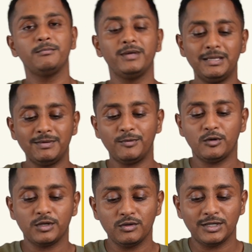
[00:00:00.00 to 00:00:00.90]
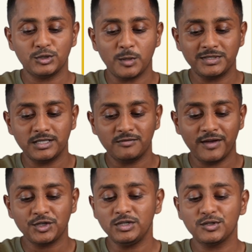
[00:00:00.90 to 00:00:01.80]
many people argue that job
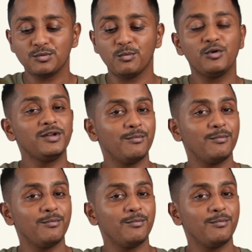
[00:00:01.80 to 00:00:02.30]
satisfaction is more